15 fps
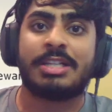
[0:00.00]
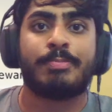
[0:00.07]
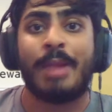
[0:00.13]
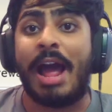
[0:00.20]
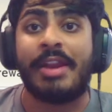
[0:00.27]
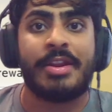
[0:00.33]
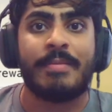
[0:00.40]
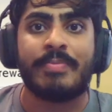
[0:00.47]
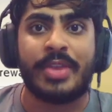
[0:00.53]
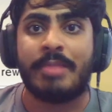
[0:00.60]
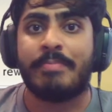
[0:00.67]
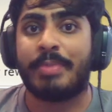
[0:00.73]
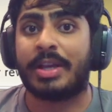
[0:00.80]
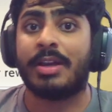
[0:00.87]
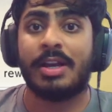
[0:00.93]
as Platinum
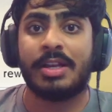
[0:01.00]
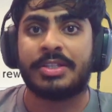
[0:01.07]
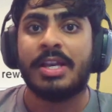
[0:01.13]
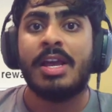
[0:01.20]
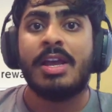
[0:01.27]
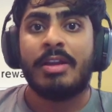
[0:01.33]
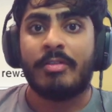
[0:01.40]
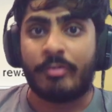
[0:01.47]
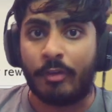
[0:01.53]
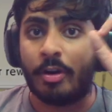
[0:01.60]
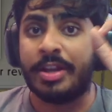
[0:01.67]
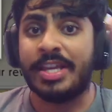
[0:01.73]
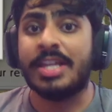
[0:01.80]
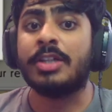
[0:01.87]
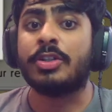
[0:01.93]
then, because
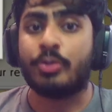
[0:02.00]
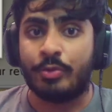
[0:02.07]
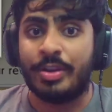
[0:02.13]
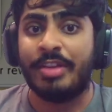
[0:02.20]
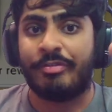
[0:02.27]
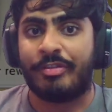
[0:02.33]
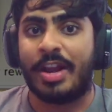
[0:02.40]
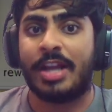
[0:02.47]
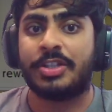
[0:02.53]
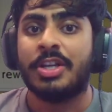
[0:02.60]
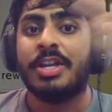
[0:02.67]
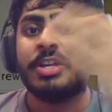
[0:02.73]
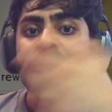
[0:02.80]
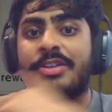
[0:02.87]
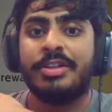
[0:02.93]
for each refresh,
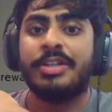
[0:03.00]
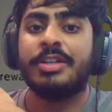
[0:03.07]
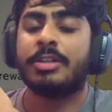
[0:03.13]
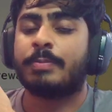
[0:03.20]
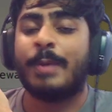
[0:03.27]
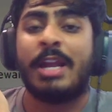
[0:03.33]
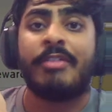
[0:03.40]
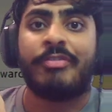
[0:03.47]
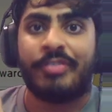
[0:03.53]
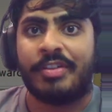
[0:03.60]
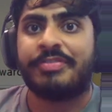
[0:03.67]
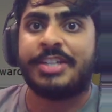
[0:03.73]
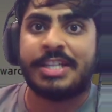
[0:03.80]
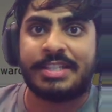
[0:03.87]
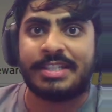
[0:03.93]
you need to spend
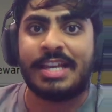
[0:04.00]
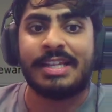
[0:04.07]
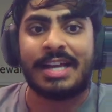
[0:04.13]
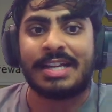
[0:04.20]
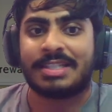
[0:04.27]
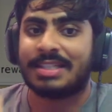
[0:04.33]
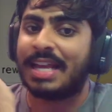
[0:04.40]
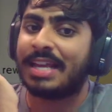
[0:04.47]
50 Selas.